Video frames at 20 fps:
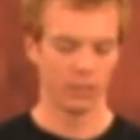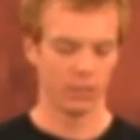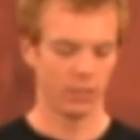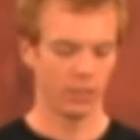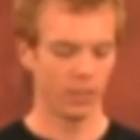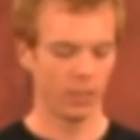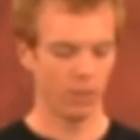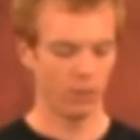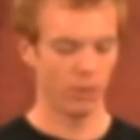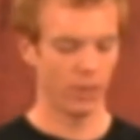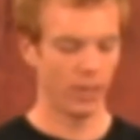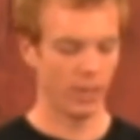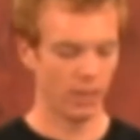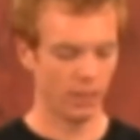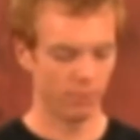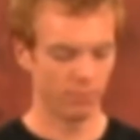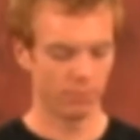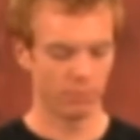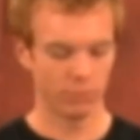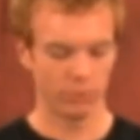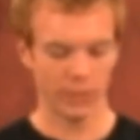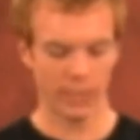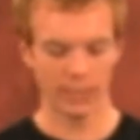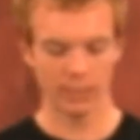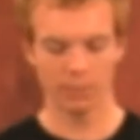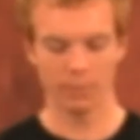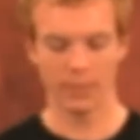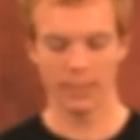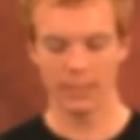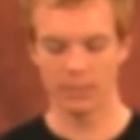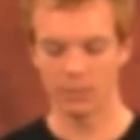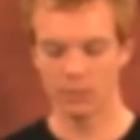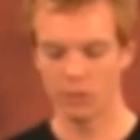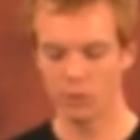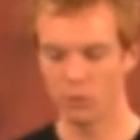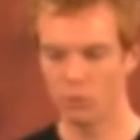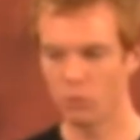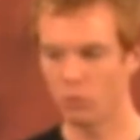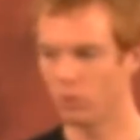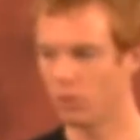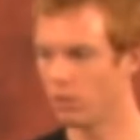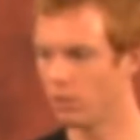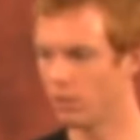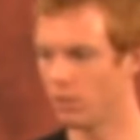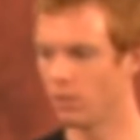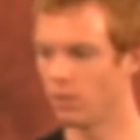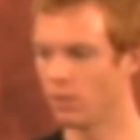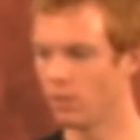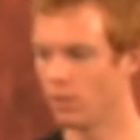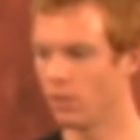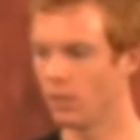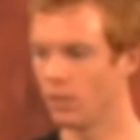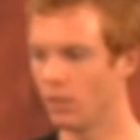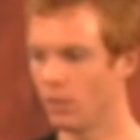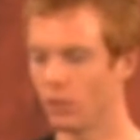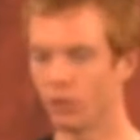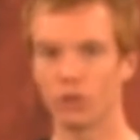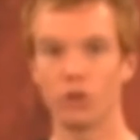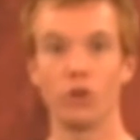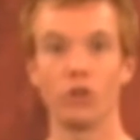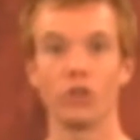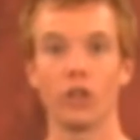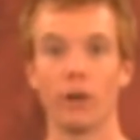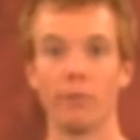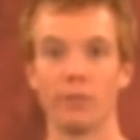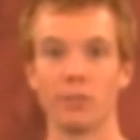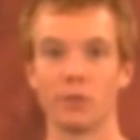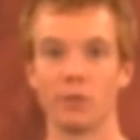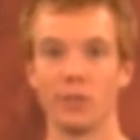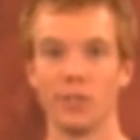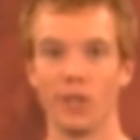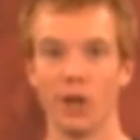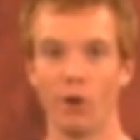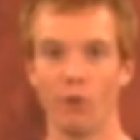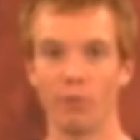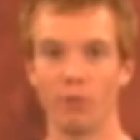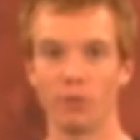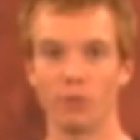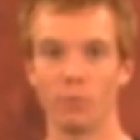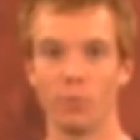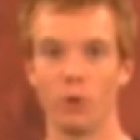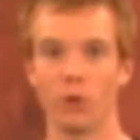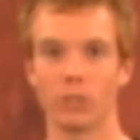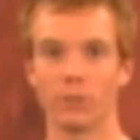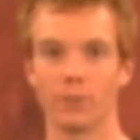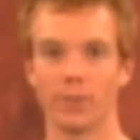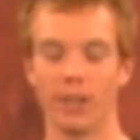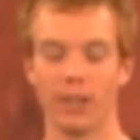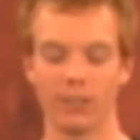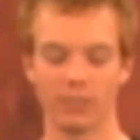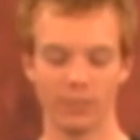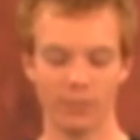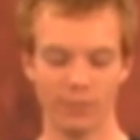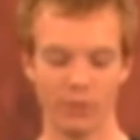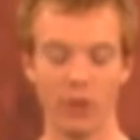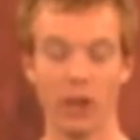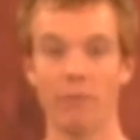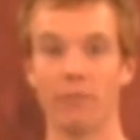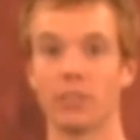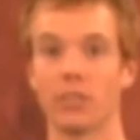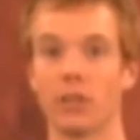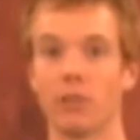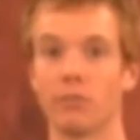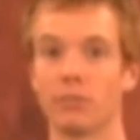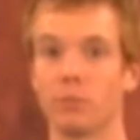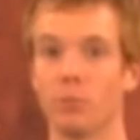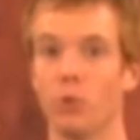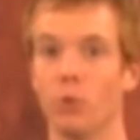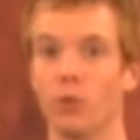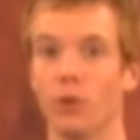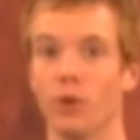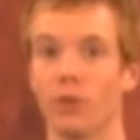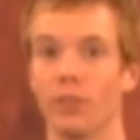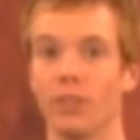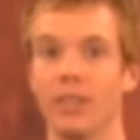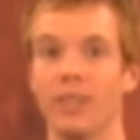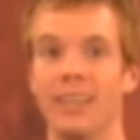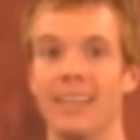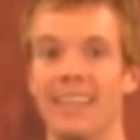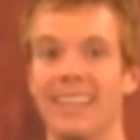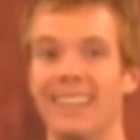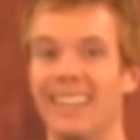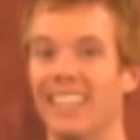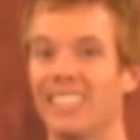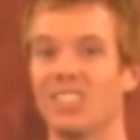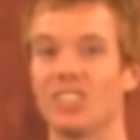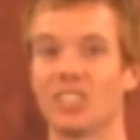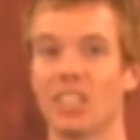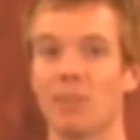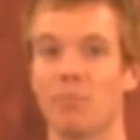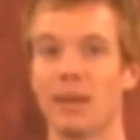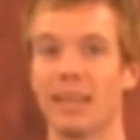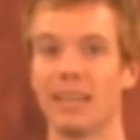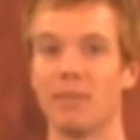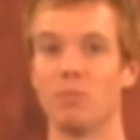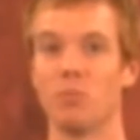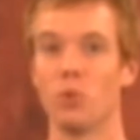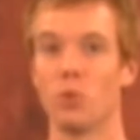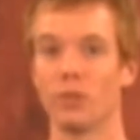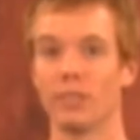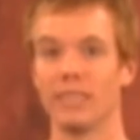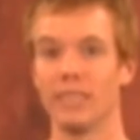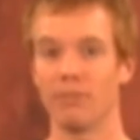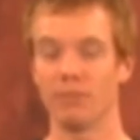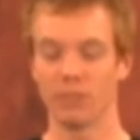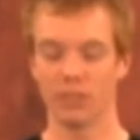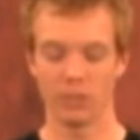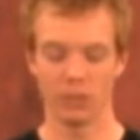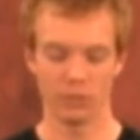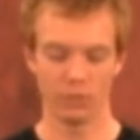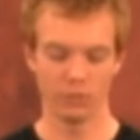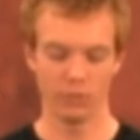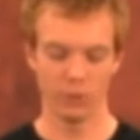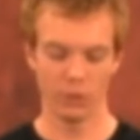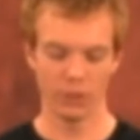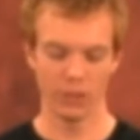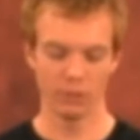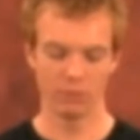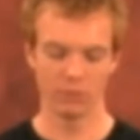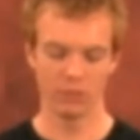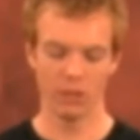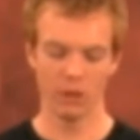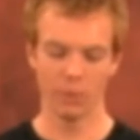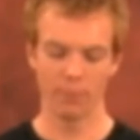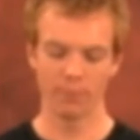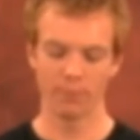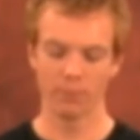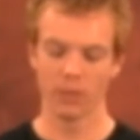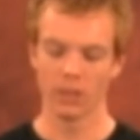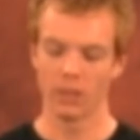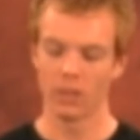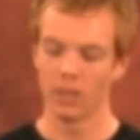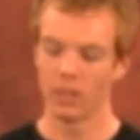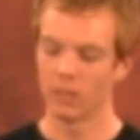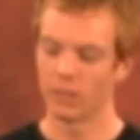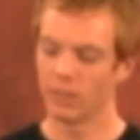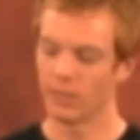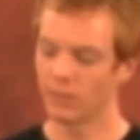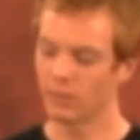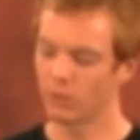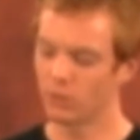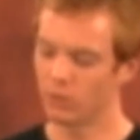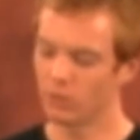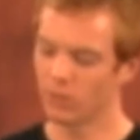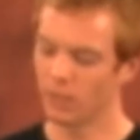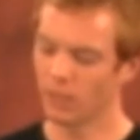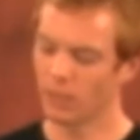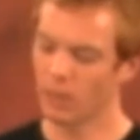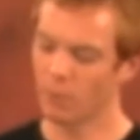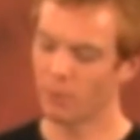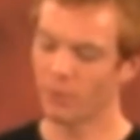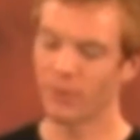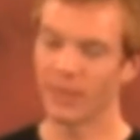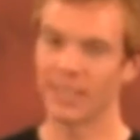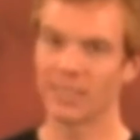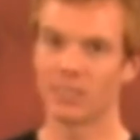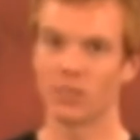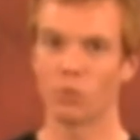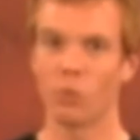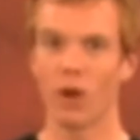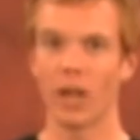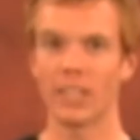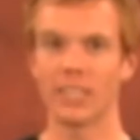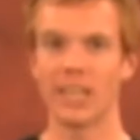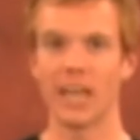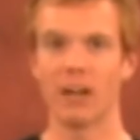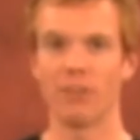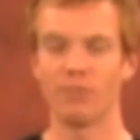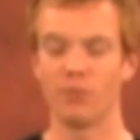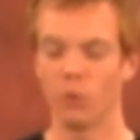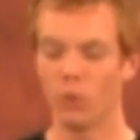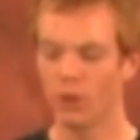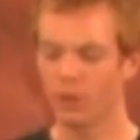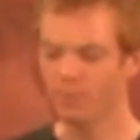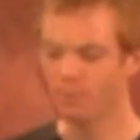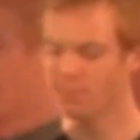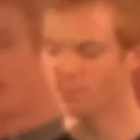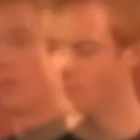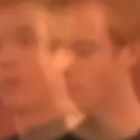try not to be too nervous when you're holding those boards, because if you have a nervous board holder, that's just going to make it more difficult for you. So that's just a couple of things to watch out for.